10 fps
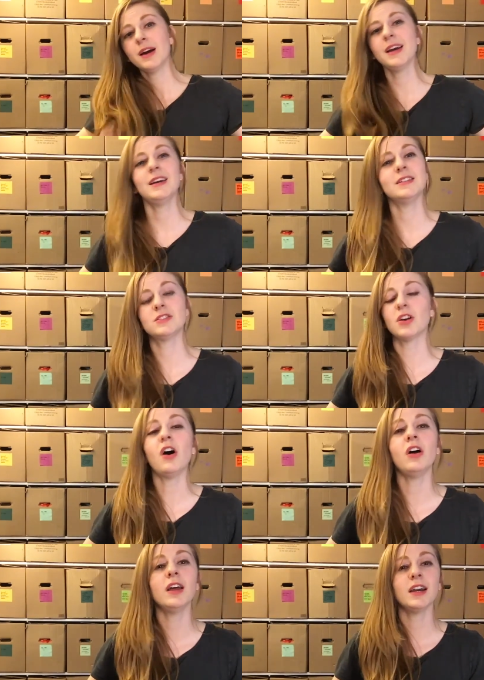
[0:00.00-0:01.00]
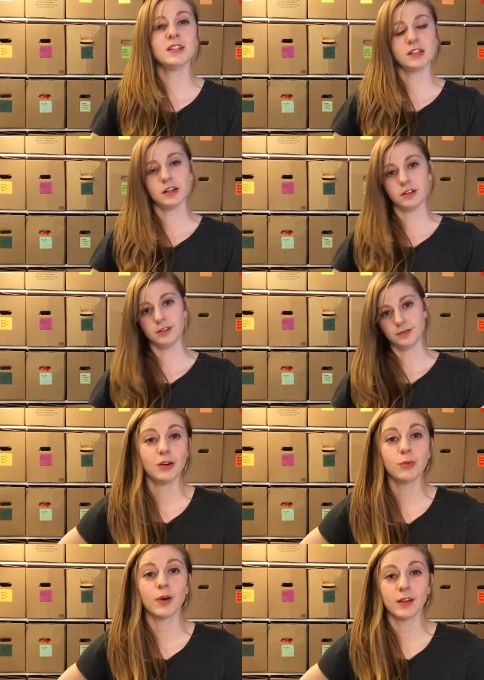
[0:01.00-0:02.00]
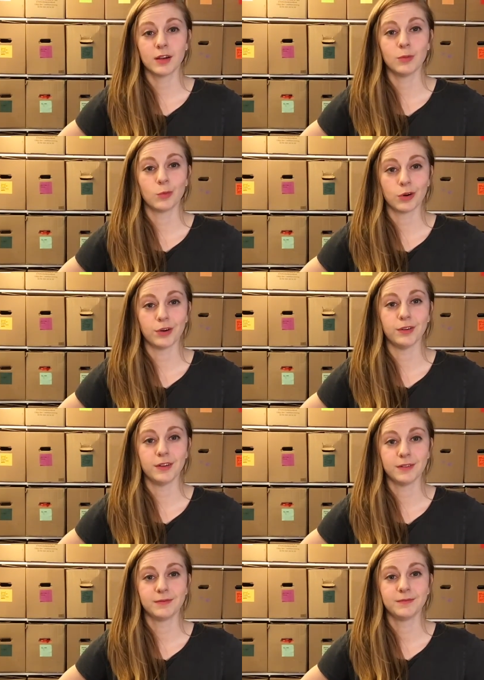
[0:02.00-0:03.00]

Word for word: way is all I do. You're welcome, world.